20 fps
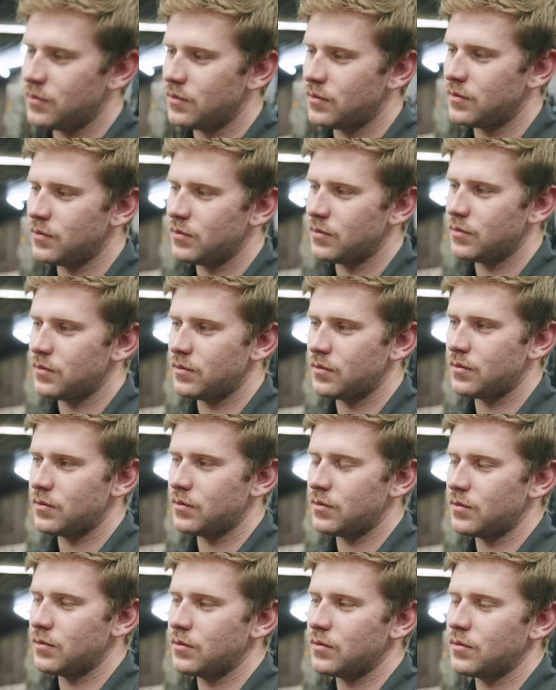
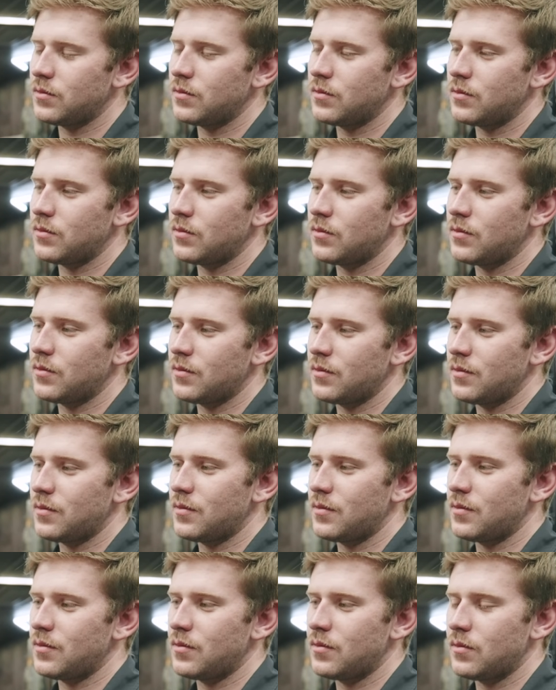
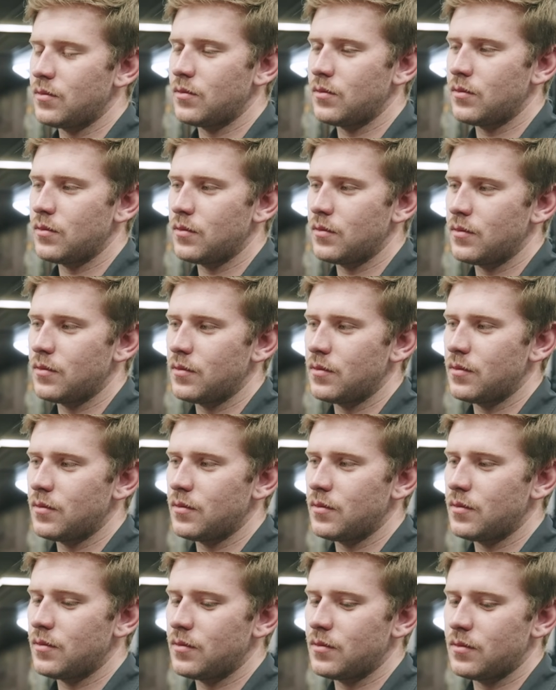
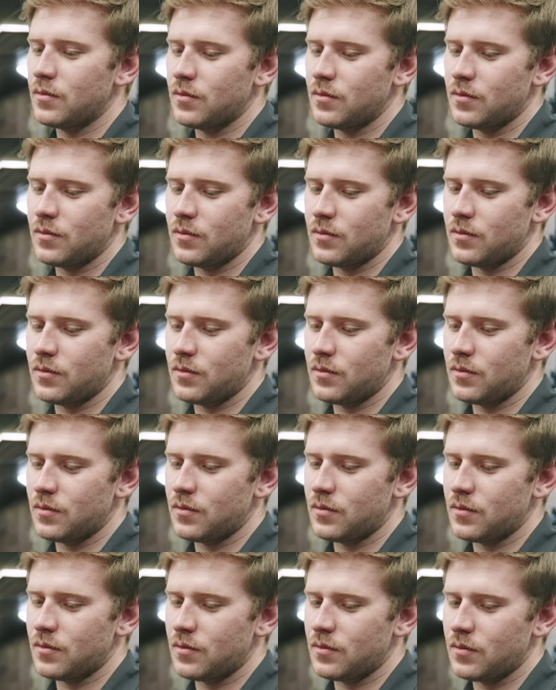
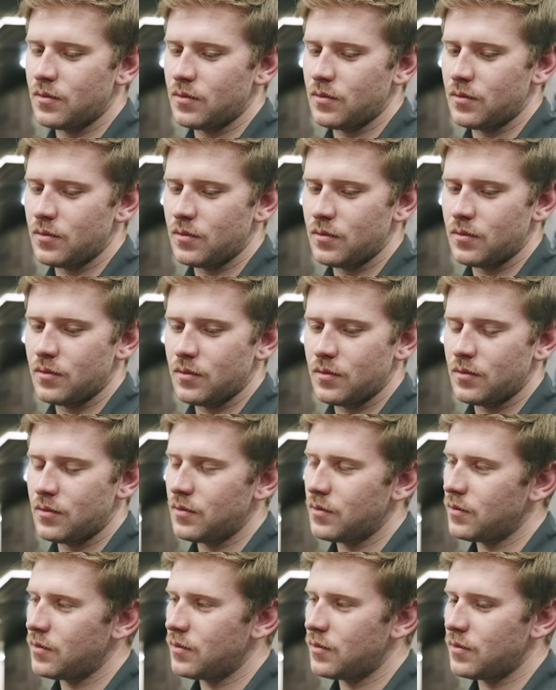
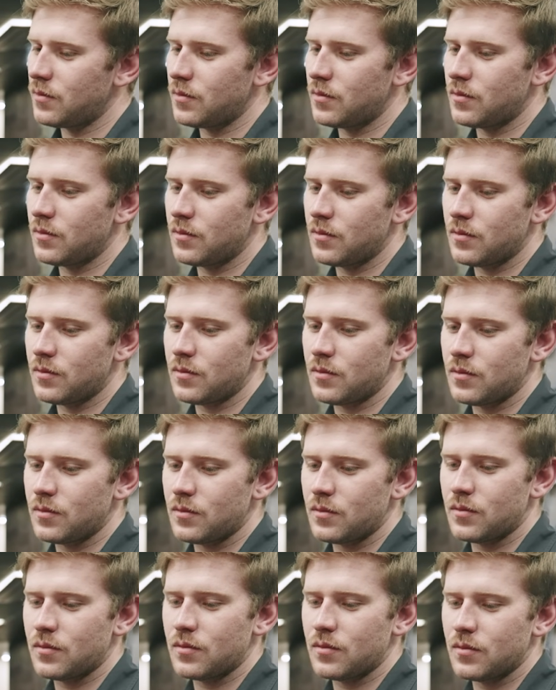
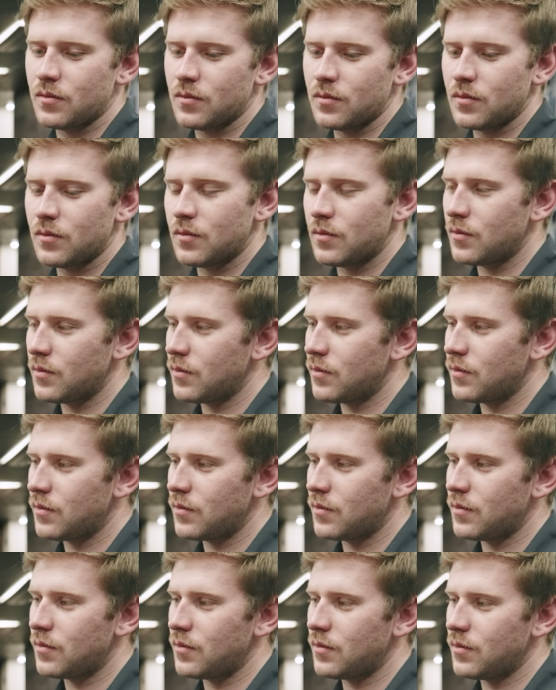
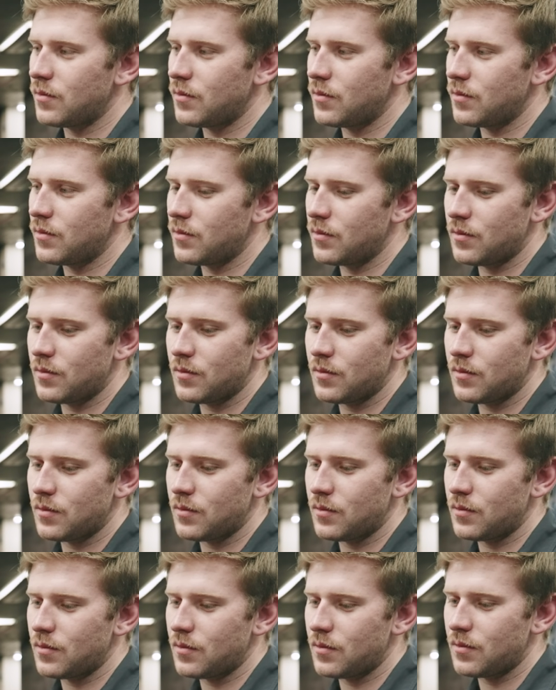[no speech]